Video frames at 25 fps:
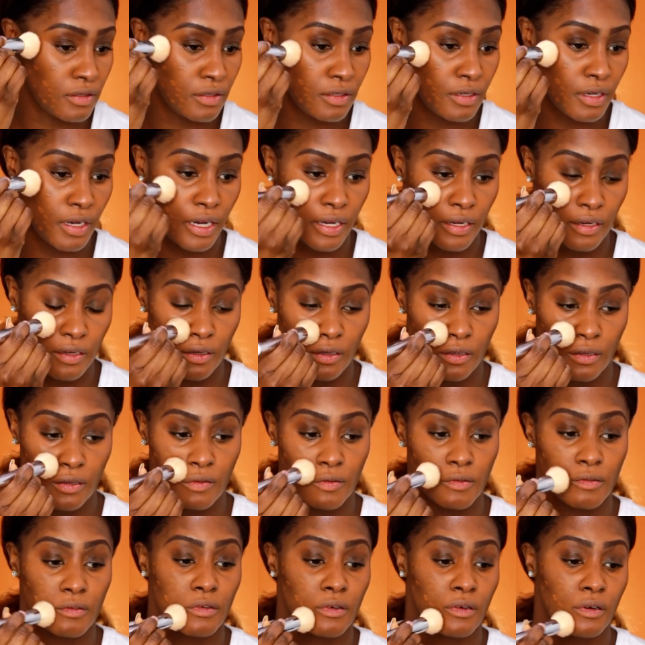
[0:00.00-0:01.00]
and it's very
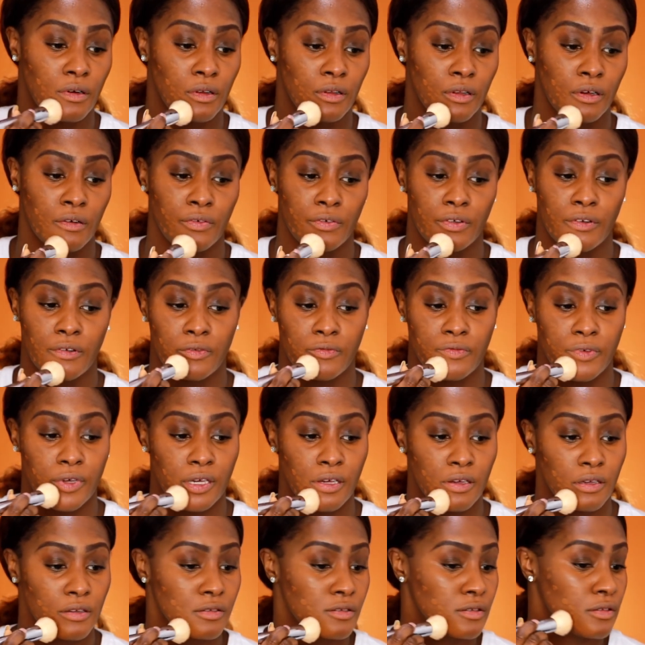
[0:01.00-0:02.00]
full coverage, so
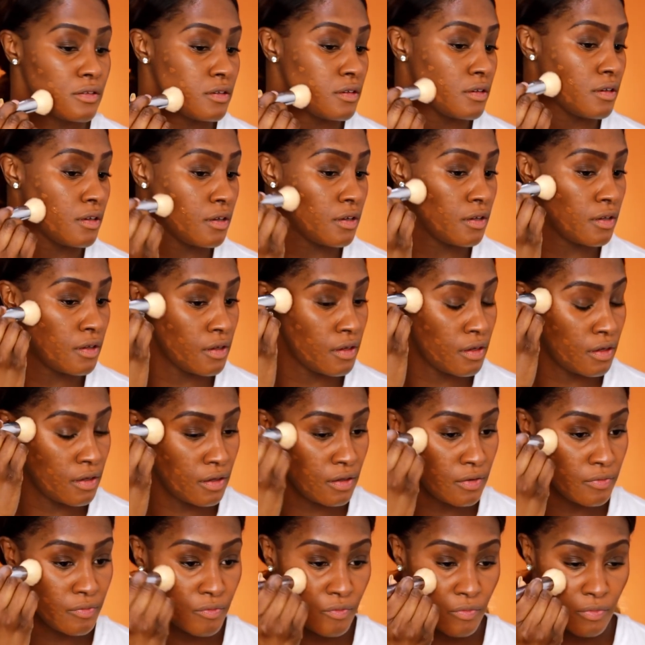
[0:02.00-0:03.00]
nothing I said in
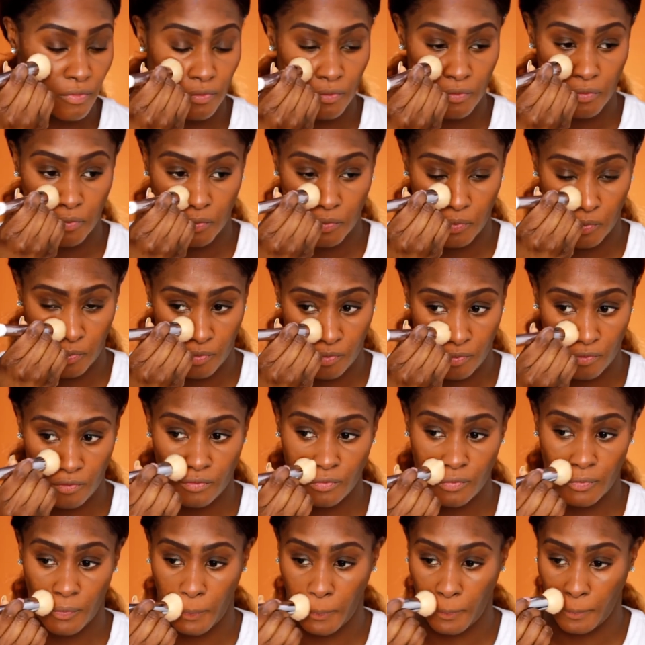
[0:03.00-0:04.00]
that review is
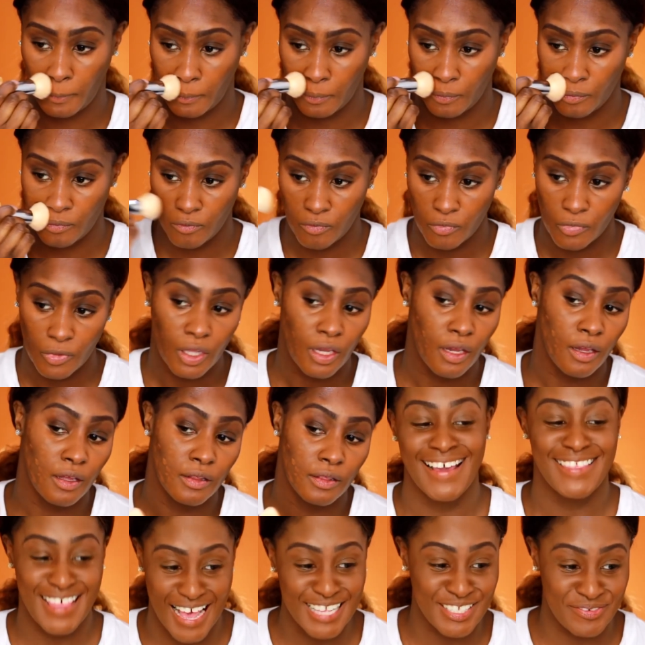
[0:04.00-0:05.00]
different than how I feel
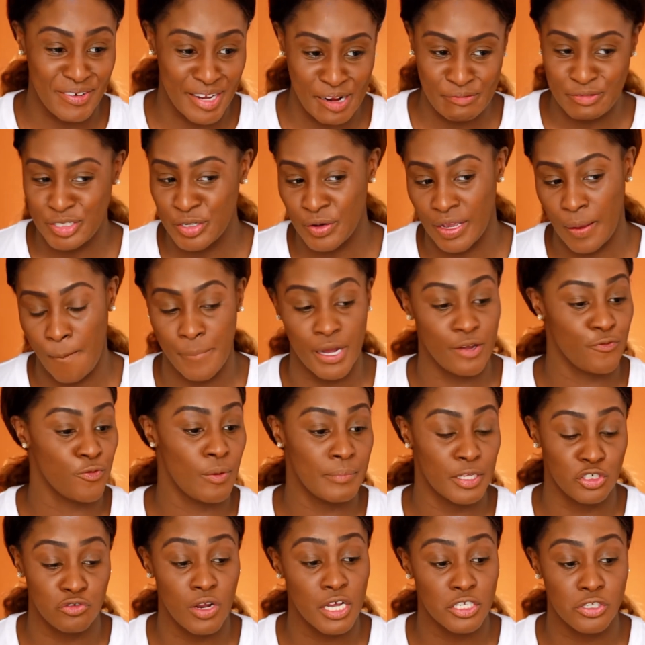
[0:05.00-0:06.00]
now.
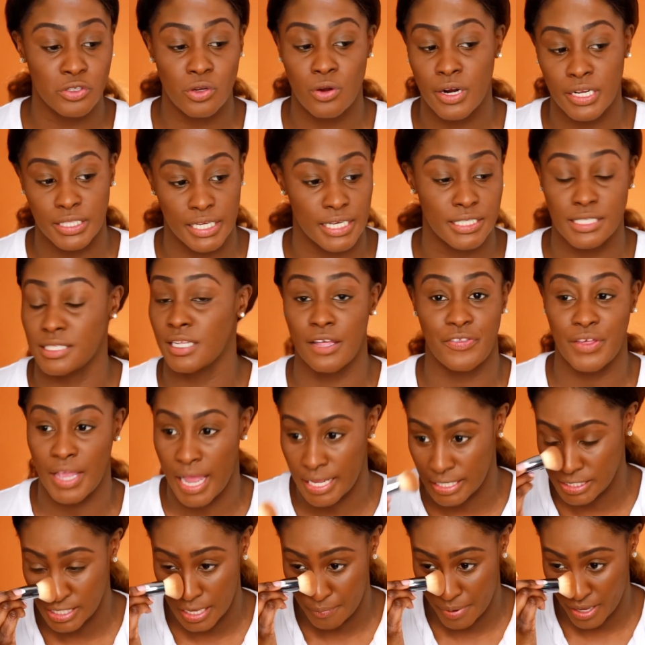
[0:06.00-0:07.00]
However, I have been
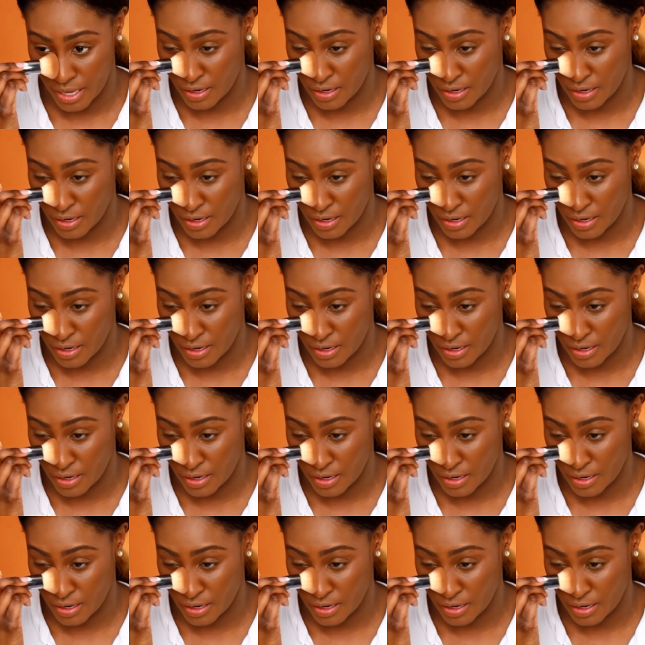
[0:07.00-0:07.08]
wearing this